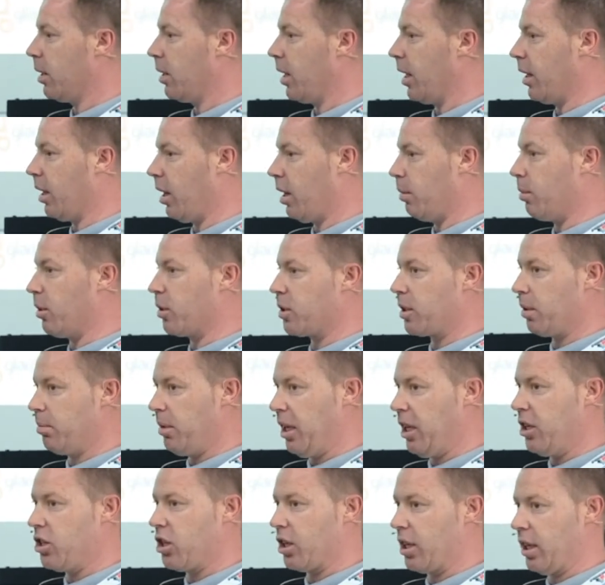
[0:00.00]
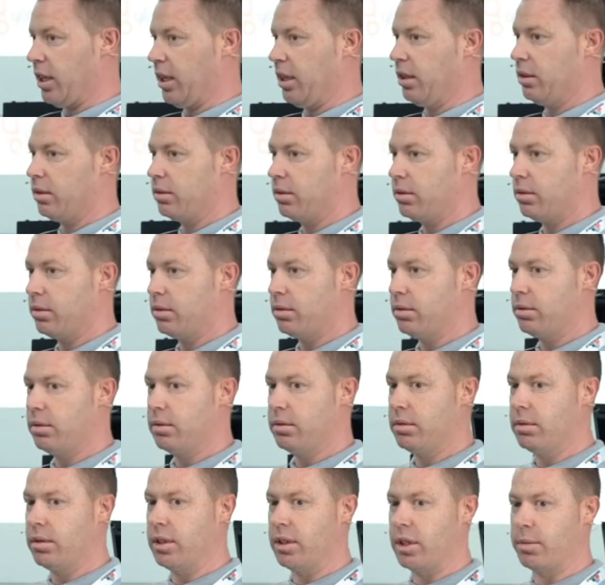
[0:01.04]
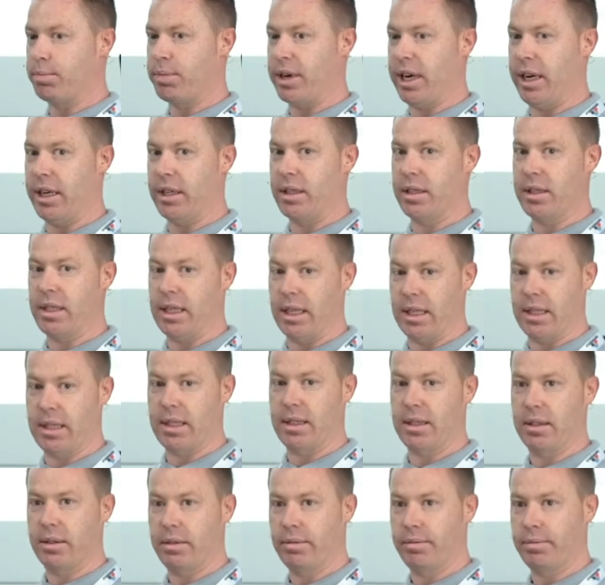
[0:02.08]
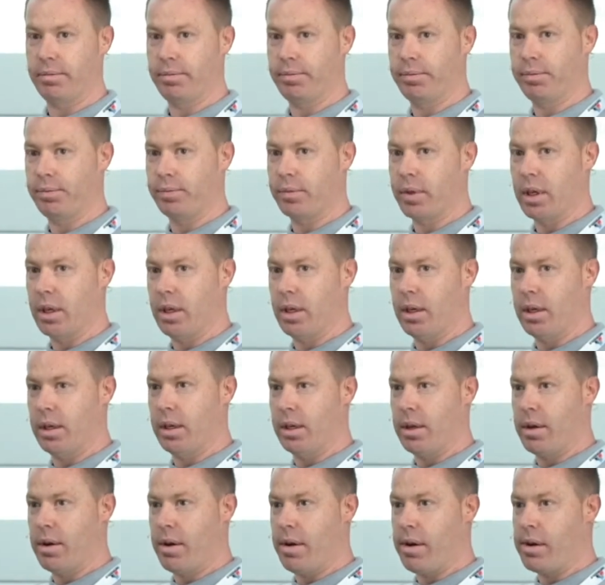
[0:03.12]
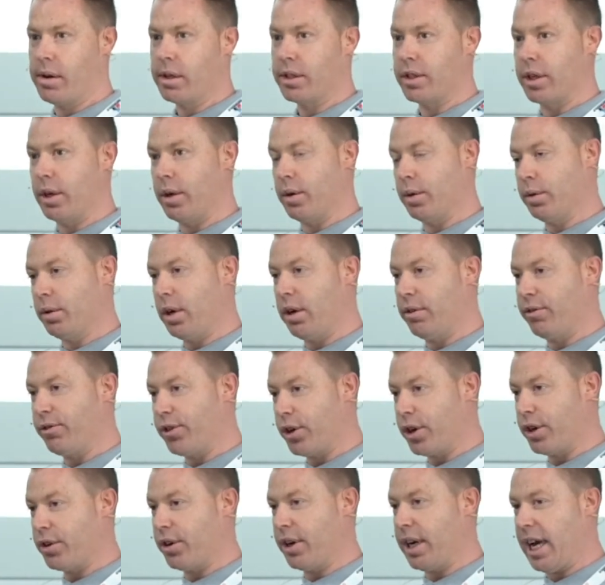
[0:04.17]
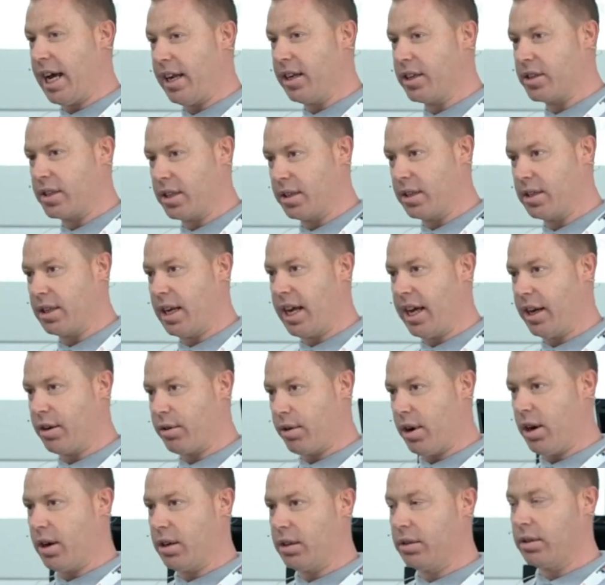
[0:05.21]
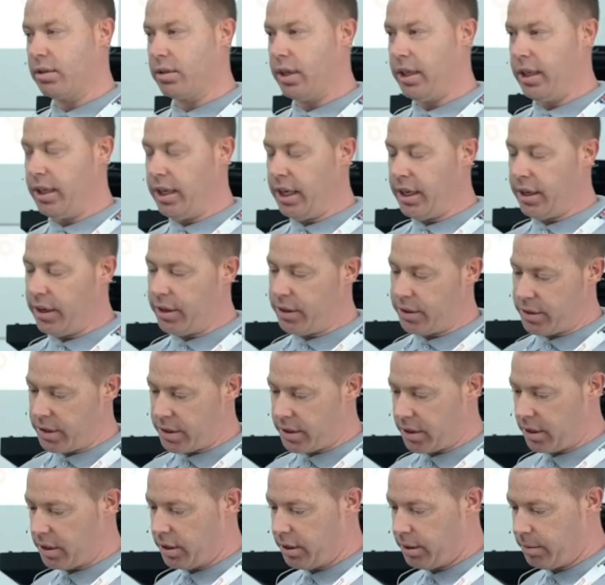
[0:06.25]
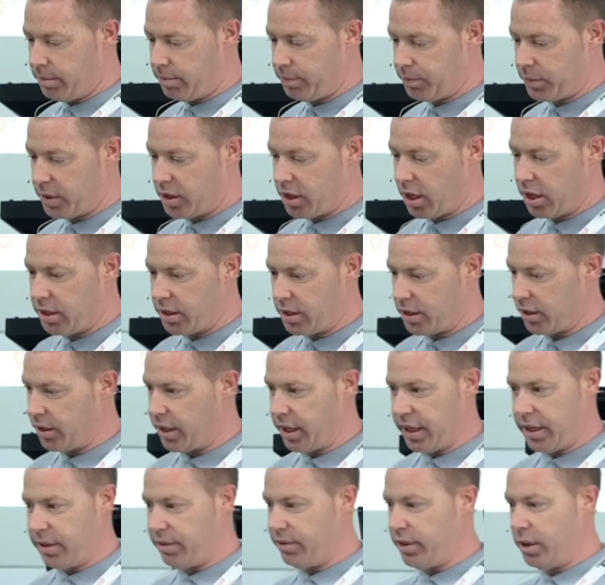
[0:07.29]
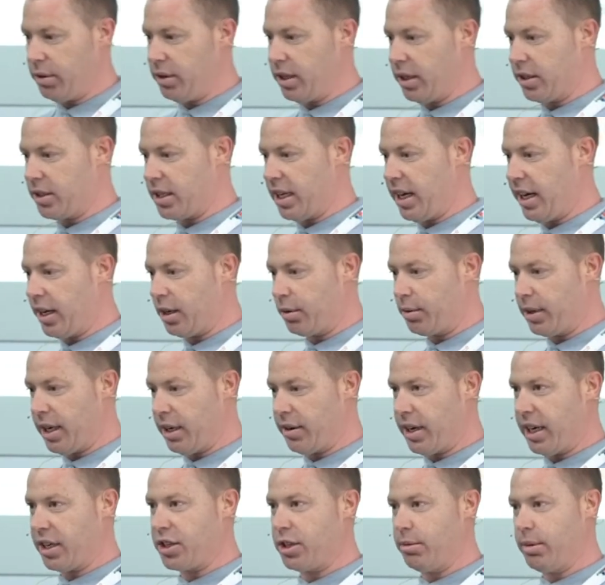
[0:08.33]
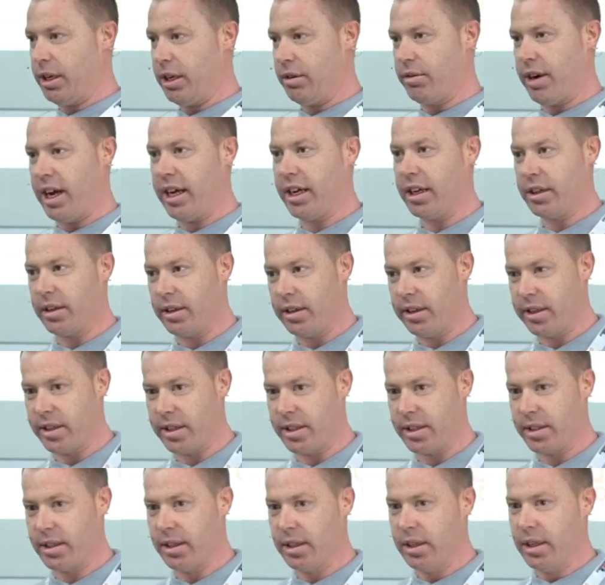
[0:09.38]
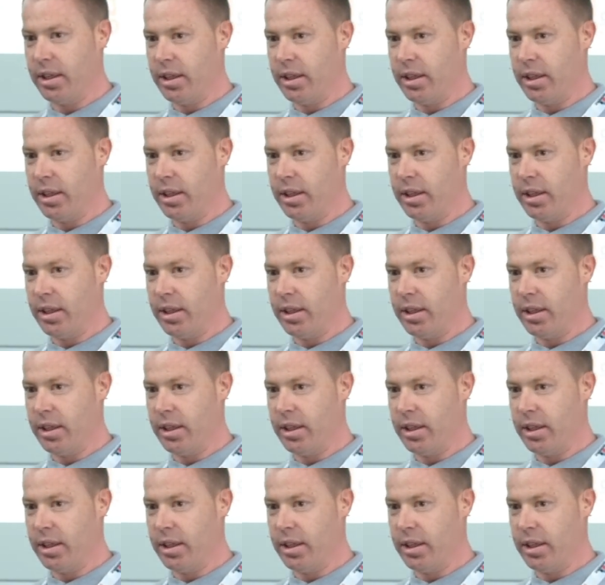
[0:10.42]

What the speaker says: And almost immediately, the spread ceased. So on further analysis later on, in years to come, John died a few years later without actually being recognized